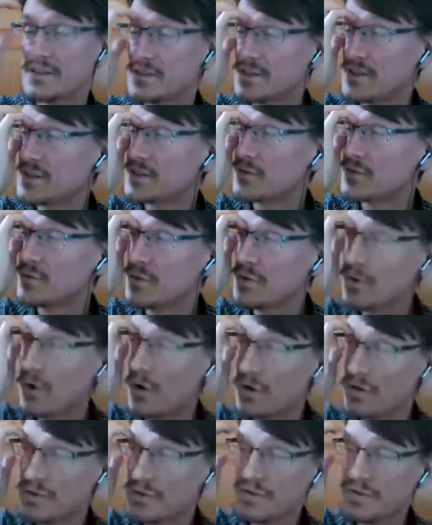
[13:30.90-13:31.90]
So do you
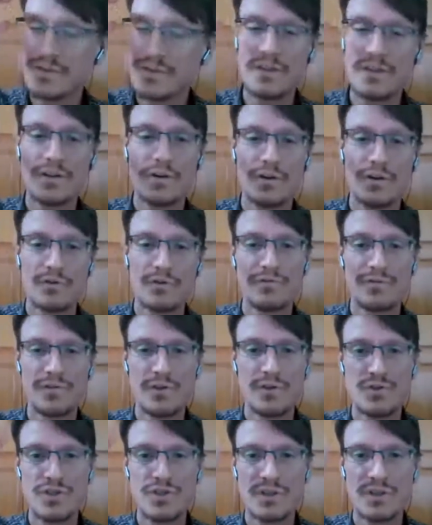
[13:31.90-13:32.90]
also see the
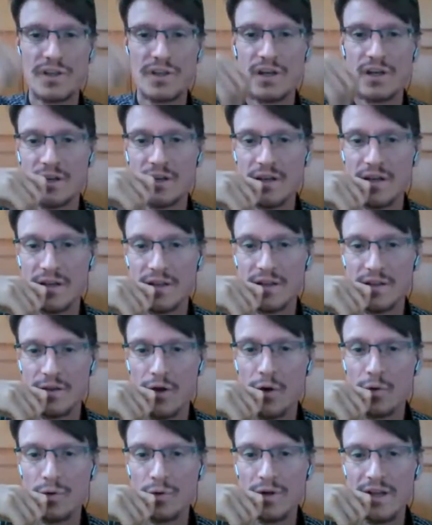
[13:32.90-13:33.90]
confusion then
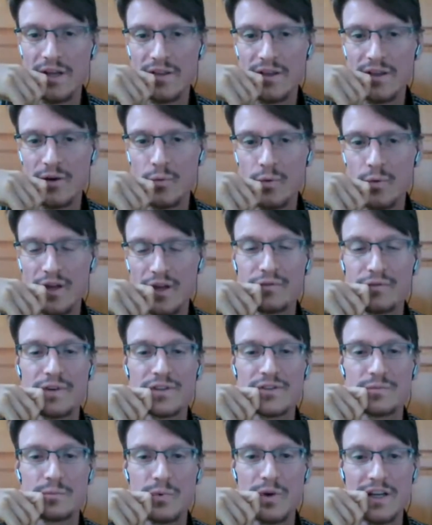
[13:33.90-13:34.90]
only in their way of
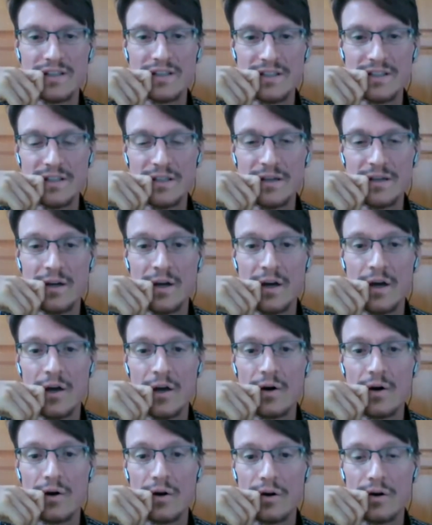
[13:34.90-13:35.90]
expressing,
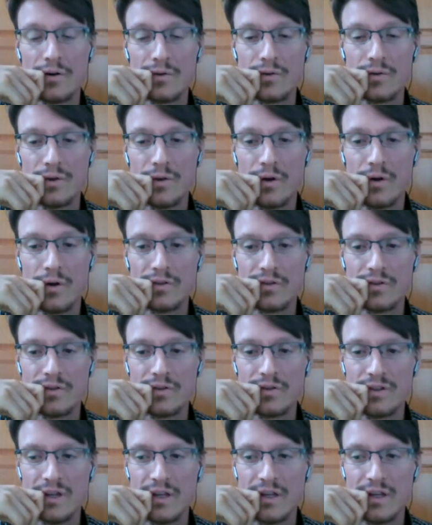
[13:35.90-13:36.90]
or do you also
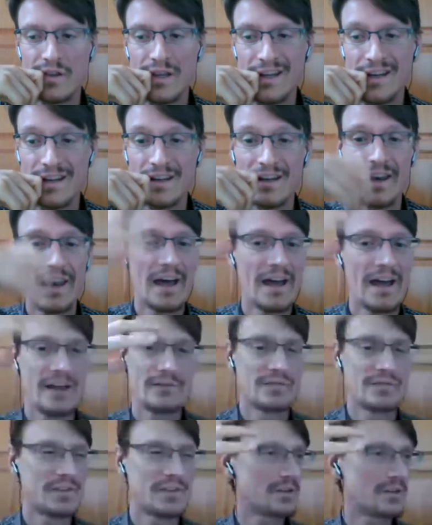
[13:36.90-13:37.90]
see it that in
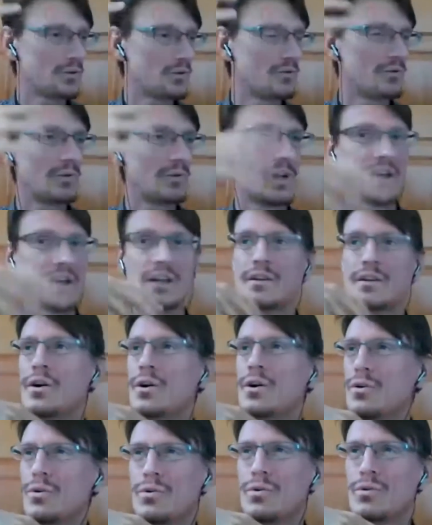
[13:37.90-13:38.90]
life they don't really
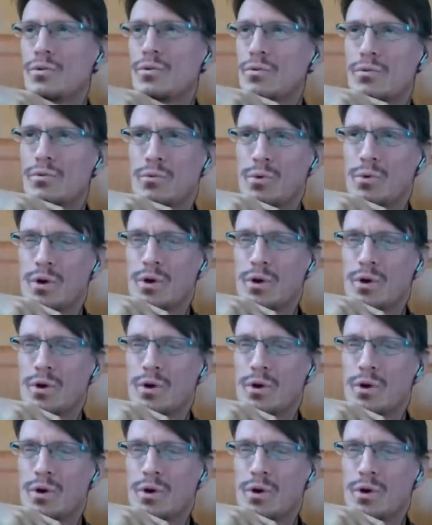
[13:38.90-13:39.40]
know